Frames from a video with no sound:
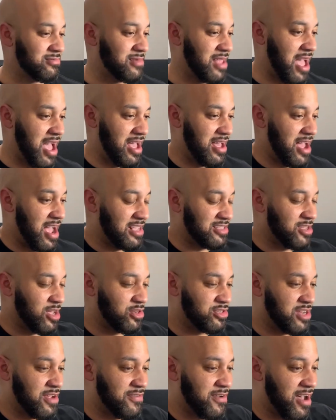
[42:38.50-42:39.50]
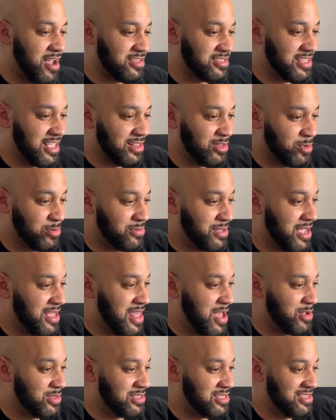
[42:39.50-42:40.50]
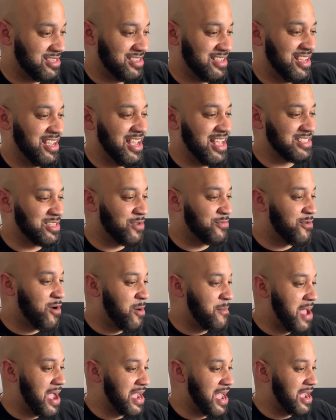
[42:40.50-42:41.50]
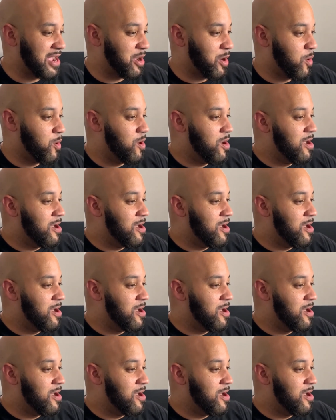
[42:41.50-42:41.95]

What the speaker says: I saw Jeff Hostetler play. That's how far back I go.